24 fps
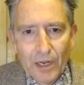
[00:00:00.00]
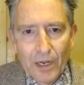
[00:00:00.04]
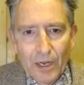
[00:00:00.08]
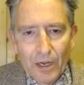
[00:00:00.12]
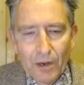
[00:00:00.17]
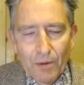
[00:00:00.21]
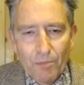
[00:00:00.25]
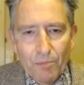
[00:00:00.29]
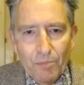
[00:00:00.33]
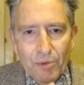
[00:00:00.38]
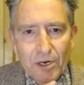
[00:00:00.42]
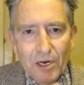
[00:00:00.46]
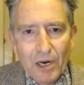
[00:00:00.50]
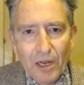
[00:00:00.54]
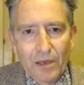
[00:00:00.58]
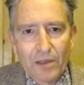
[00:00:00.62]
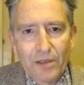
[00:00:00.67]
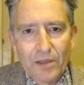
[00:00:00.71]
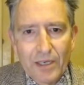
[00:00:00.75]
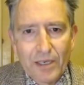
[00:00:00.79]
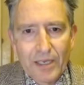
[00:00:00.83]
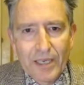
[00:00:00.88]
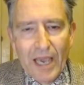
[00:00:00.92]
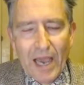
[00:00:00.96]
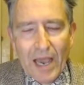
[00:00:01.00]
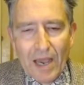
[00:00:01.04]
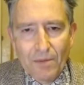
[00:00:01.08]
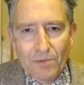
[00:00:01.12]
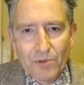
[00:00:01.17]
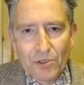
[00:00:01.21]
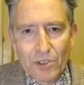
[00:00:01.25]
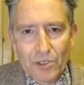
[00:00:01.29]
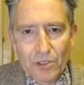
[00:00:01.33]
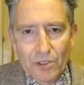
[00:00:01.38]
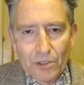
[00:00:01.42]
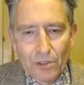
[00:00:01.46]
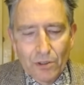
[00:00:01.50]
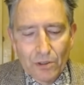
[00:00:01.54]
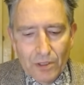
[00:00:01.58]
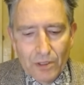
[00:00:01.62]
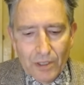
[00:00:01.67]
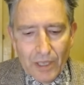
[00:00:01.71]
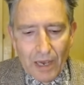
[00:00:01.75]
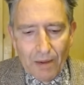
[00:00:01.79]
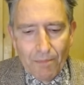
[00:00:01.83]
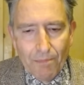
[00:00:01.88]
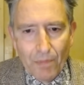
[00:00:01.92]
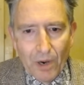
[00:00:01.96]
plug the gaps that
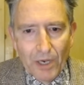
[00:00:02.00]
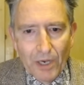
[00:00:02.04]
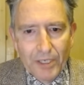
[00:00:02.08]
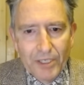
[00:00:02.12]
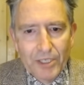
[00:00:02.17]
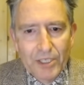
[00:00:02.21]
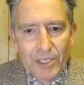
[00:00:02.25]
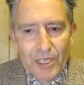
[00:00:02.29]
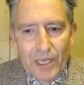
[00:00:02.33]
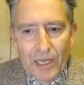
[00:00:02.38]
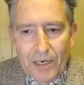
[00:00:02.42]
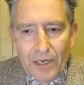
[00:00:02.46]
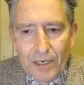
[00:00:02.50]
mindset